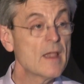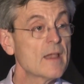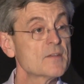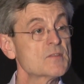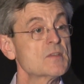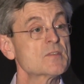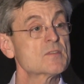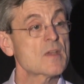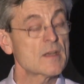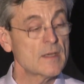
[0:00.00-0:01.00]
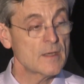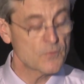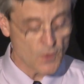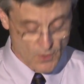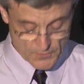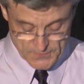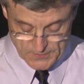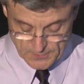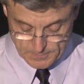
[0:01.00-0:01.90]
as this study evolves.